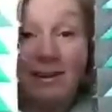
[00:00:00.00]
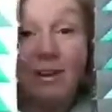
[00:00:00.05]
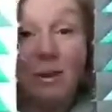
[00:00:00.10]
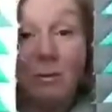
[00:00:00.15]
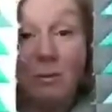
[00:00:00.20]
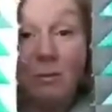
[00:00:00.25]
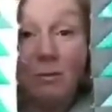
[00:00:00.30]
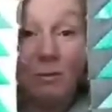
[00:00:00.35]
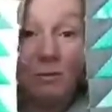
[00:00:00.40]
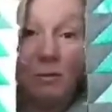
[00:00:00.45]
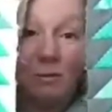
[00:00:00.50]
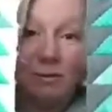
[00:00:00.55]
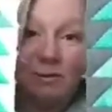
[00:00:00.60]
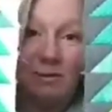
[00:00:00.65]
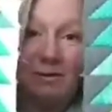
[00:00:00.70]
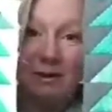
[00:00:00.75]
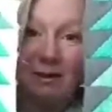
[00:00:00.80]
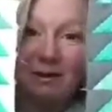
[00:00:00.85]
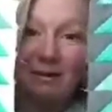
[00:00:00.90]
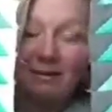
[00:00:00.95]
bit more
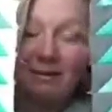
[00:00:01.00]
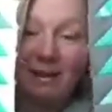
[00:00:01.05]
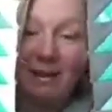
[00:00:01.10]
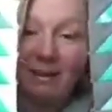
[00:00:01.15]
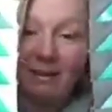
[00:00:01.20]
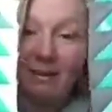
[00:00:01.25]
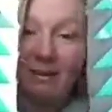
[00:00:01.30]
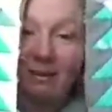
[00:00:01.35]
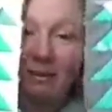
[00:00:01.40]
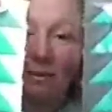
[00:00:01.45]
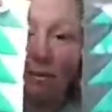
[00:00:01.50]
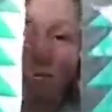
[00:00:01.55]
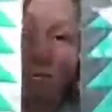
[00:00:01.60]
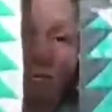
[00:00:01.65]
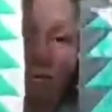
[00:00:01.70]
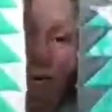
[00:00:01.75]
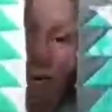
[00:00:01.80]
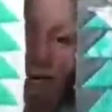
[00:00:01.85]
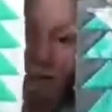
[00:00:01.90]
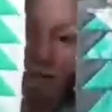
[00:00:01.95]
in Tallington
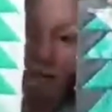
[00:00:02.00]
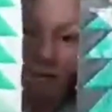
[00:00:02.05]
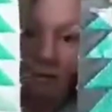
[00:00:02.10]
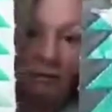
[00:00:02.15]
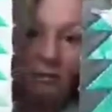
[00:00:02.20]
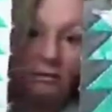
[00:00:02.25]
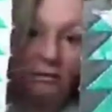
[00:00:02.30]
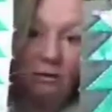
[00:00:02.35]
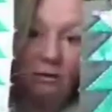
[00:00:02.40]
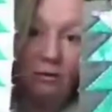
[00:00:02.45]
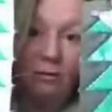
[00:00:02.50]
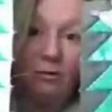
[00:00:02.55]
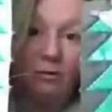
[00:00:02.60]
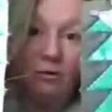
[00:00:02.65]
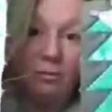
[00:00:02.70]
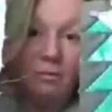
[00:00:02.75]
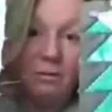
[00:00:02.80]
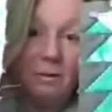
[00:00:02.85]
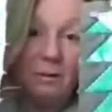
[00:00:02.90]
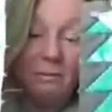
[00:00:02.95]
versus London, which has
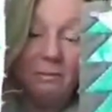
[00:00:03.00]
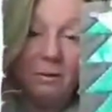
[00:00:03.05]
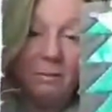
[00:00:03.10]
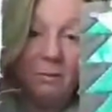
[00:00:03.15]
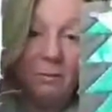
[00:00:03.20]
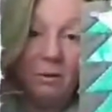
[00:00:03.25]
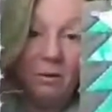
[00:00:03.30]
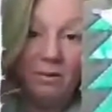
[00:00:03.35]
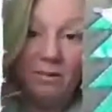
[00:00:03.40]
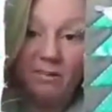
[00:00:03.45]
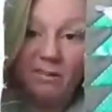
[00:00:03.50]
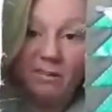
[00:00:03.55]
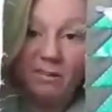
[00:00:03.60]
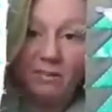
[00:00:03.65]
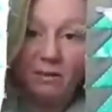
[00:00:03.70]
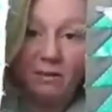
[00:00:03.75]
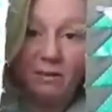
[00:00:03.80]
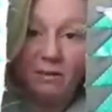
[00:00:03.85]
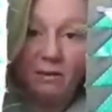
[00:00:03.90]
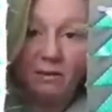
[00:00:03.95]
been a bit more
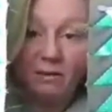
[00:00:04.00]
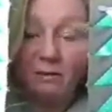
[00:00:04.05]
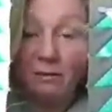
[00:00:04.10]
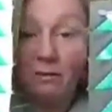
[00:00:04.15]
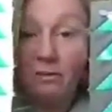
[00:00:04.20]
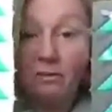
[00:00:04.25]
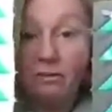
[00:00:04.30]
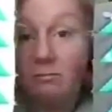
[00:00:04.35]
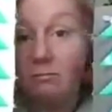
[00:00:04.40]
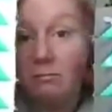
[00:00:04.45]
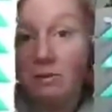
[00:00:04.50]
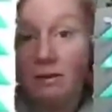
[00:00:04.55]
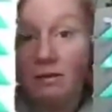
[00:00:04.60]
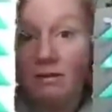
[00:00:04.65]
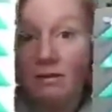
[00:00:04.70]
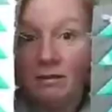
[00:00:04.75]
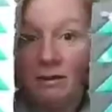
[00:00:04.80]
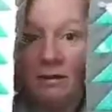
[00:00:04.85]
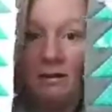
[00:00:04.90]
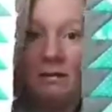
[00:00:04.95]
consistent, which makes
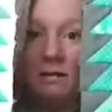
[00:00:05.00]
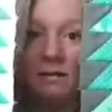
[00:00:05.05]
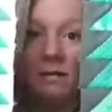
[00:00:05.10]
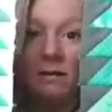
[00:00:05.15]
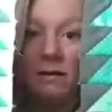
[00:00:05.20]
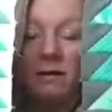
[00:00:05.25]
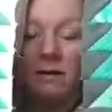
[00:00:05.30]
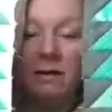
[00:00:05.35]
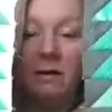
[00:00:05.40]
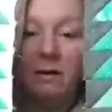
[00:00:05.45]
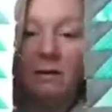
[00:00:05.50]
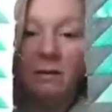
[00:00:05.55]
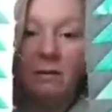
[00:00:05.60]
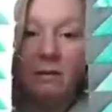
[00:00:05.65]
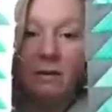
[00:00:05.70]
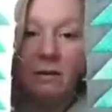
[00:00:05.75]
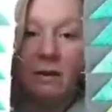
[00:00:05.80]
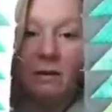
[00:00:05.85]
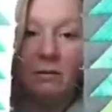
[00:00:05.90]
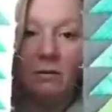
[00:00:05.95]
sense.
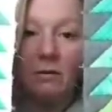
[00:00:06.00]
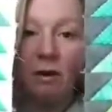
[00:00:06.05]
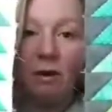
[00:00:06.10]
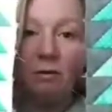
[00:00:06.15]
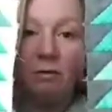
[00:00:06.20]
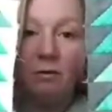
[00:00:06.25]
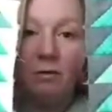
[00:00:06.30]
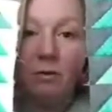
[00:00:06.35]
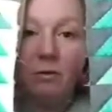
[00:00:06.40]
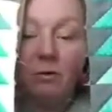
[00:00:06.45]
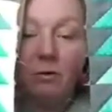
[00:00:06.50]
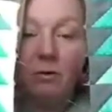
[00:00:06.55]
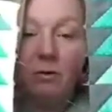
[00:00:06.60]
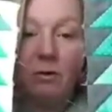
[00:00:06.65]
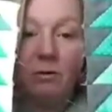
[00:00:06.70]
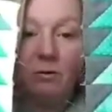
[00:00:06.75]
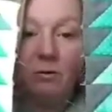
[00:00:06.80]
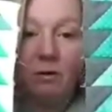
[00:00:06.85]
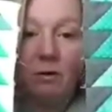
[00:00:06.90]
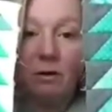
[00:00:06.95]
So I've got a few more
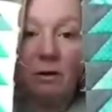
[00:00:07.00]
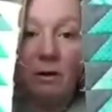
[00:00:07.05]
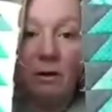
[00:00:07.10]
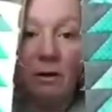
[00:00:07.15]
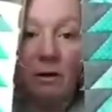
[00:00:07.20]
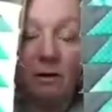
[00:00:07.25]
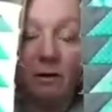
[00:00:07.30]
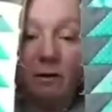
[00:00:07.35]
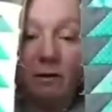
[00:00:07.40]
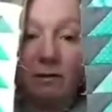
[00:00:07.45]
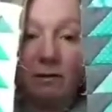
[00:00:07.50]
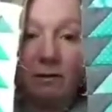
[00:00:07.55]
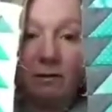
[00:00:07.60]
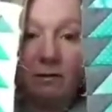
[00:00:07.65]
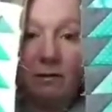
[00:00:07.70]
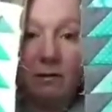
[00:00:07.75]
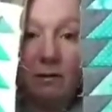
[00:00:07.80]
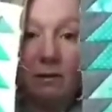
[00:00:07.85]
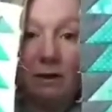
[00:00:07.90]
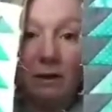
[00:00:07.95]
different colours
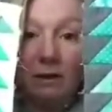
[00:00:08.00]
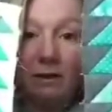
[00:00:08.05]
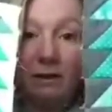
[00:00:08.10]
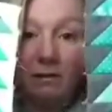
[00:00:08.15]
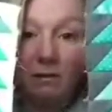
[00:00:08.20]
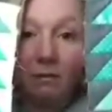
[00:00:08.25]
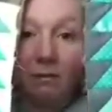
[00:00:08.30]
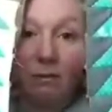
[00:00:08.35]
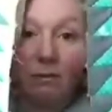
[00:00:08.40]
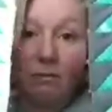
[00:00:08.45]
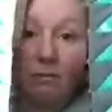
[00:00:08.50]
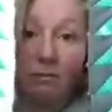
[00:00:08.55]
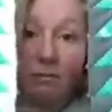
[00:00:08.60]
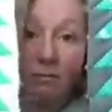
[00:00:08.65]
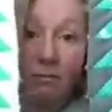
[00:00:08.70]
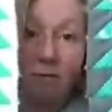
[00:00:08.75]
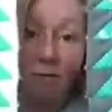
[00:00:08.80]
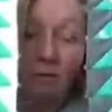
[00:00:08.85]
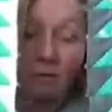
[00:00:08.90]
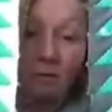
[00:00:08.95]
in this one
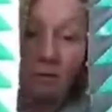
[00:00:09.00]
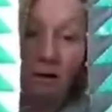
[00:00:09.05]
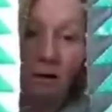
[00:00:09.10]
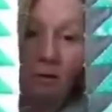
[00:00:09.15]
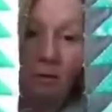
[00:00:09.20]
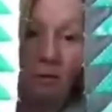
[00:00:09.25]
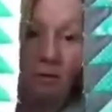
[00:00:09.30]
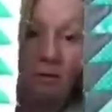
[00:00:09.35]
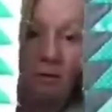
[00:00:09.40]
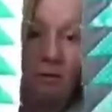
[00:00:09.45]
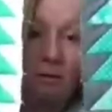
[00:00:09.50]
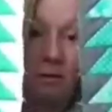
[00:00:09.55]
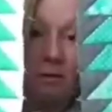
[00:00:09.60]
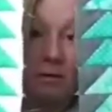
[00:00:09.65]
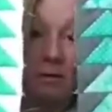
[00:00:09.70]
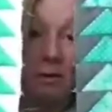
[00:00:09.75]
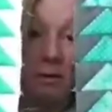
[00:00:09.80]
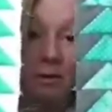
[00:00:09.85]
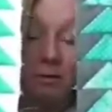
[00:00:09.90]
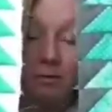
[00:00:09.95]
versus that one,
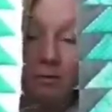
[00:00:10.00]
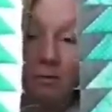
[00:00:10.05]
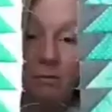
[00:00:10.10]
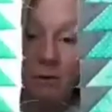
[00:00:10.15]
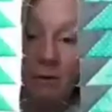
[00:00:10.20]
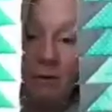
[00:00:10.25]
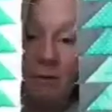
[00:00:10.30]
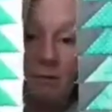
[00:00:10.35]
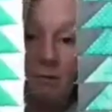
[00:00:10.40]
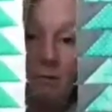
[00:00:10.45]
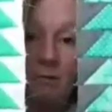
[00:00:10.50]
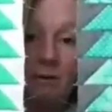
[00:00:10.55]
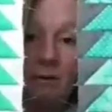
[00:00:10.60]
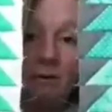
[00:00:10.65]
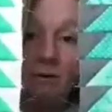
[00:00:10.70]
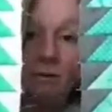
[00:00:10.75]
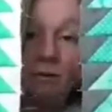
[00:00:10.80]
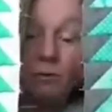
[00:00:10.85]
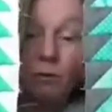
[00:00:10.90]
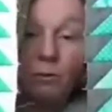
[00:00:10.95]
but
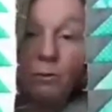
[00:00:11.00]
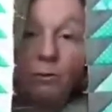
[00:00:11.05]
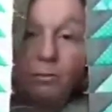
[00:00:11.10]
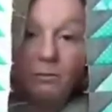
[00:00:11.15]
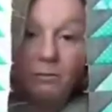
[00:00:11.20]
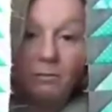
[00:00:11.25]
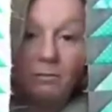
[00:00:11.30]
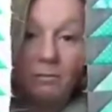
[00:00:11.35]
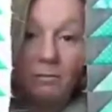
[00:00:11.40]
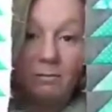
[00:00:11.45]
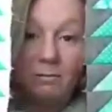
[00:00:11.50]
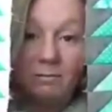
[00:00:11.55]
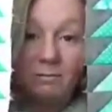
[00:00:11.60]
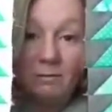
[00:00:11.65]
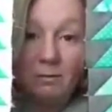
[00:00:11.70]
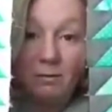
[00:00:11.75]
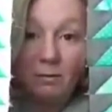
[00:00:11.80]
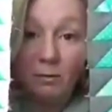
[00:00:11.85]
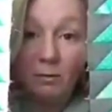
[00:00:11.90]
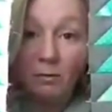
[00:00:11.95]
they're all
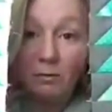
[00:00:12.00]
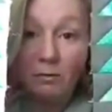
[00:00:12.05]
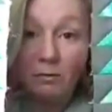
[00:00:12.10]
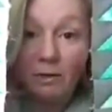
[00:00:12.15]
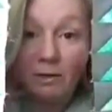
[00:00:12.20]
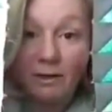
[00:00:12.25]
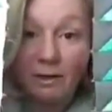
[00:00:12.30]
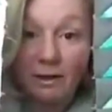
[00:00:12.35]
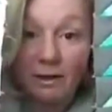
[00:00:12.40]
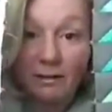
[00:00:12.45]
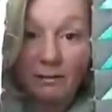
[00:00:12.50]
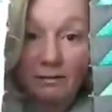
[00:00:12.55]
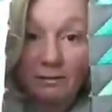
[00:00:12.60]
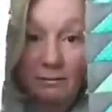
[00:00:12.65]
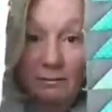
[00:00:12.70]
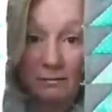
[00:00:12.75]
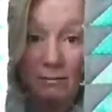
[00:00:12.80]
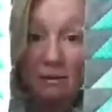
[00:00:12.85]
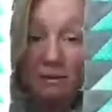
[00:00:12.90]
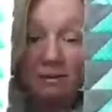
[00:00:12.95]
sort of looking
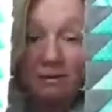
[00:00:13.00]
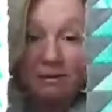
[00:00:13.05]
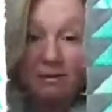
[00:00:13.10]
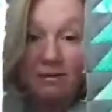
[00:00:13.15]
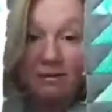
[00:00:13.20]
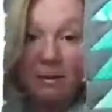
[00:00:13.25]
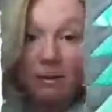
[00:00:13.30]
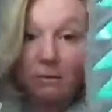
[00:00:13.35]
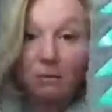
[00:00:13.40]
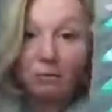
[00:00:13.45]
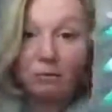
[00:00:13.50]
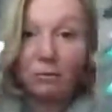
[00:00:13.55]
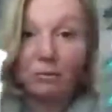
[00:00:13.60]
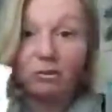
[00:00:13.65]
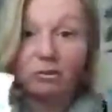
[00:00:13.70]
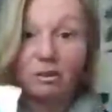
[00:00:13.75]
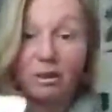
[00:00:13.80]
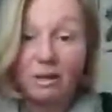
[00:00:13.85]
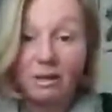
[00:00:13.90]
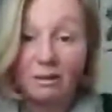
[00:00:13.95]
the same sort of
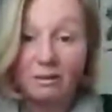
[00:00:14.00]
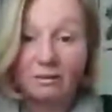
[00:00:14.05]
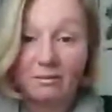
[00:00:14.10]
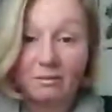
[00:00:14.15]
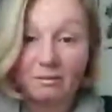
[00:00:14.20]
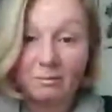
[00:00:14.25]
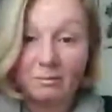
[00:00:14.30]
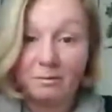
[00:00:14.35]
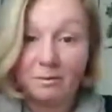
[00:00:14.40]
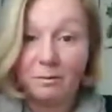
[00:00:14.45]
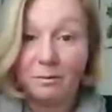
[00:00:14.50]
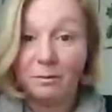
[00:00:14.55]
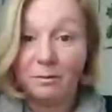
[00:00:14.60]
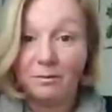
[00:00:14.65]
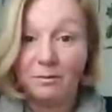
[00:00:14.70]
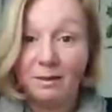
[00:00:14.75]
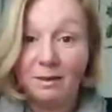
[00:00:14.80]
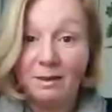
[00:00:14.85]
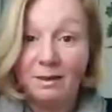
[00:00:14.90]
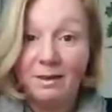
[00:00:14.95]
shades. So we'll
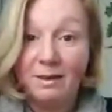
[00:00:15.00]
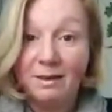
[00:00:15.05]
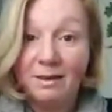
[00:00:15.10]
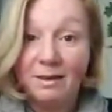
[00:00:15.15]
see